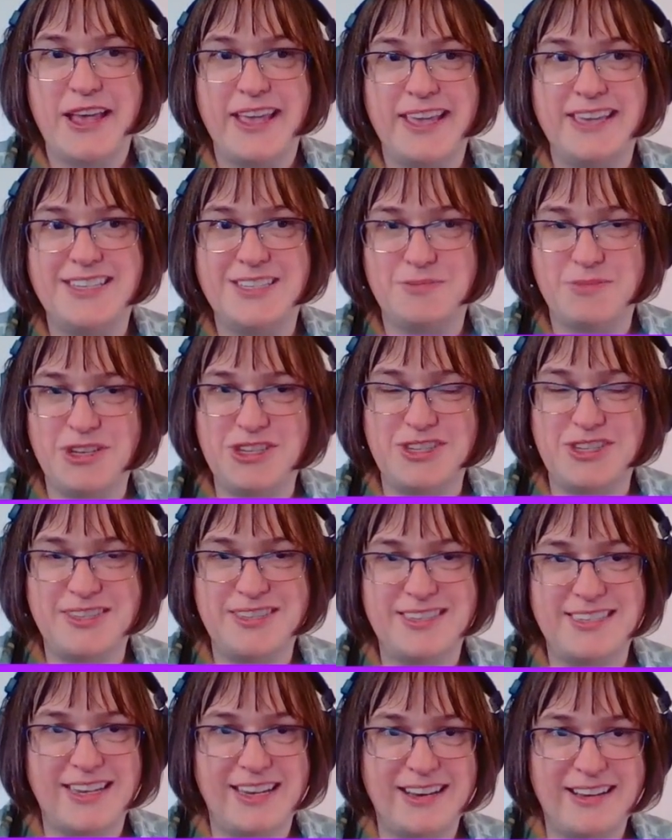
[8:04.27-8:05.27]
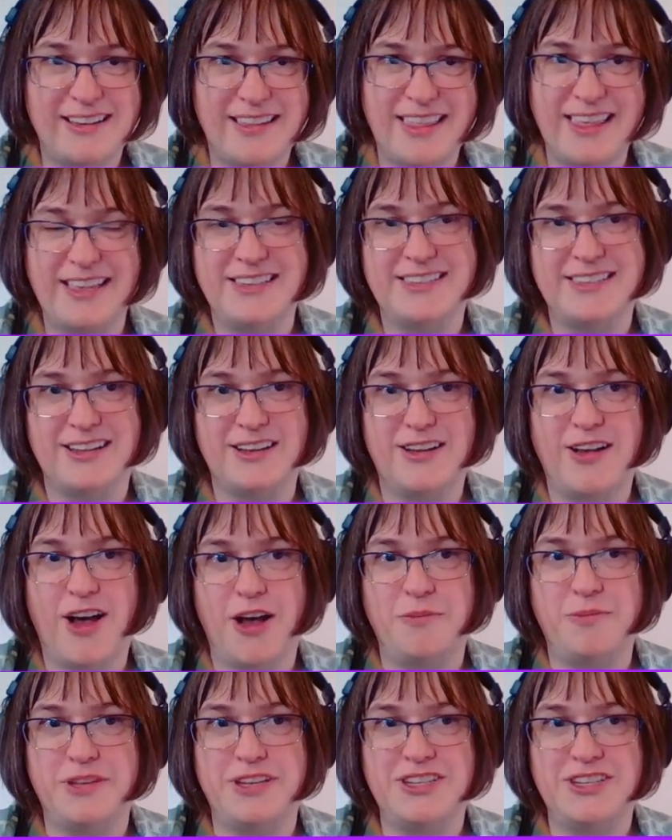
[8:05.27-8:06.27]
his missions and things
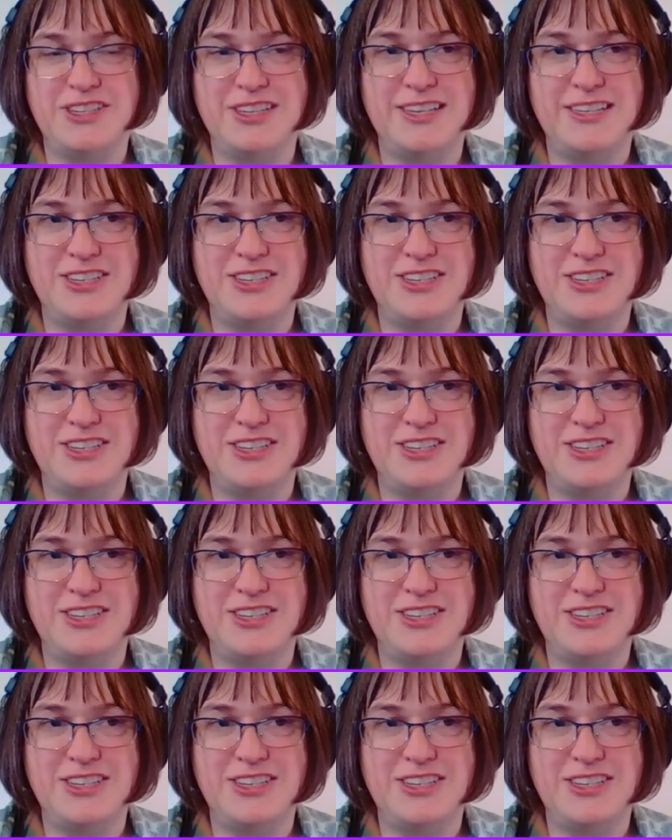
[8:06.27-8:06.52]
accomplished.